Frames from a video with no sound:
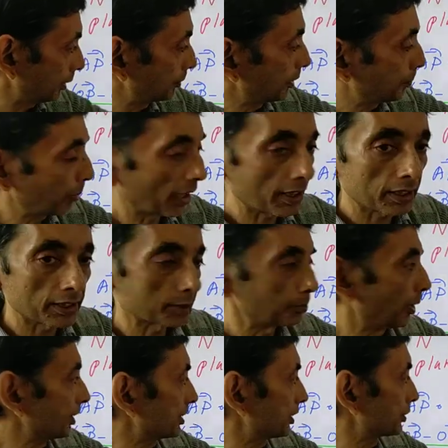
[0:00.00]
if the plane
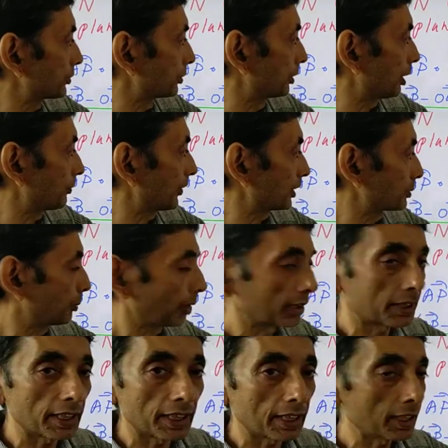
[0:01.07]
passes through a fixed
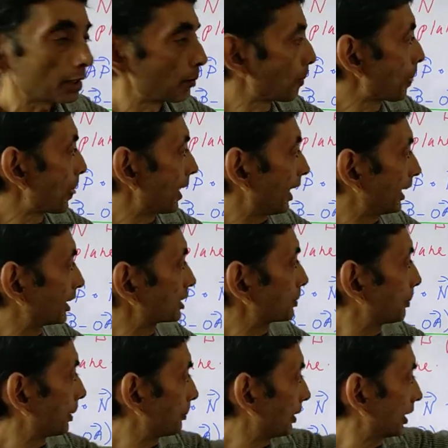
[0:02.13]
point A and is
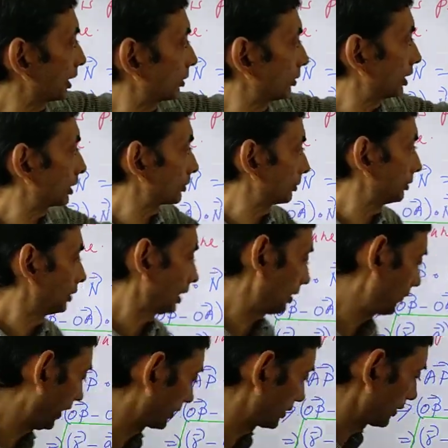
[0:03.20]
perpendicular to
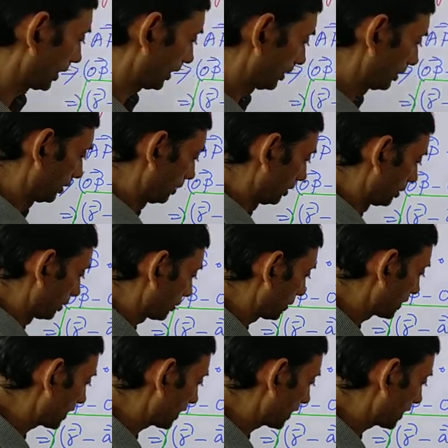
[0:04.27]
a vector n. So